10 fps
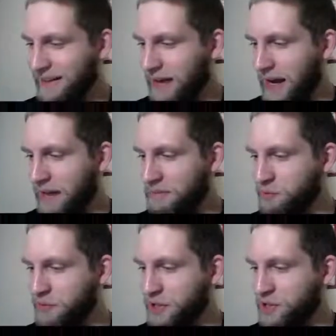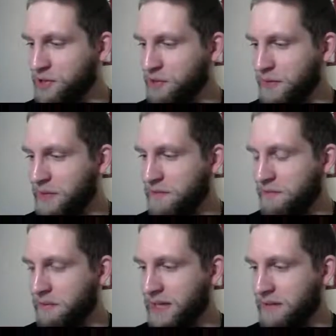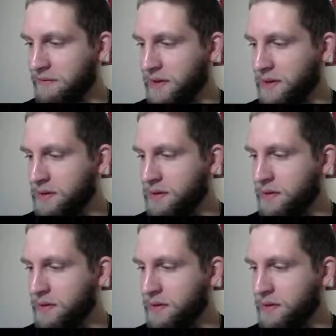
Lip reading: I must research the reason for my defeat.